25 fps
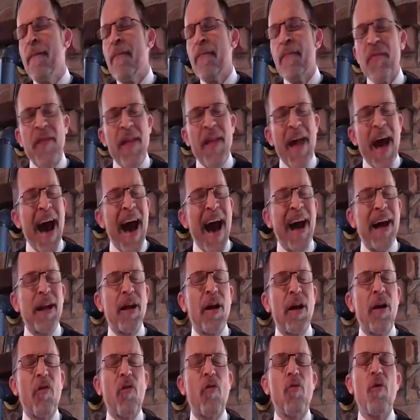That
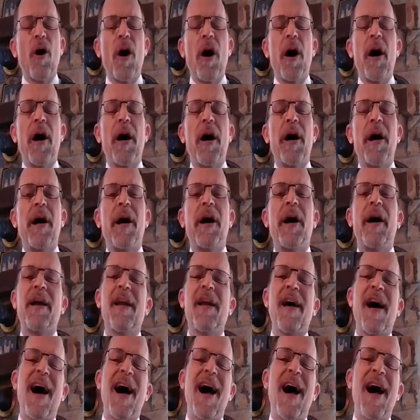is what
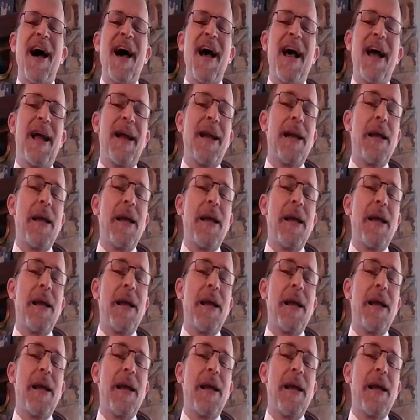I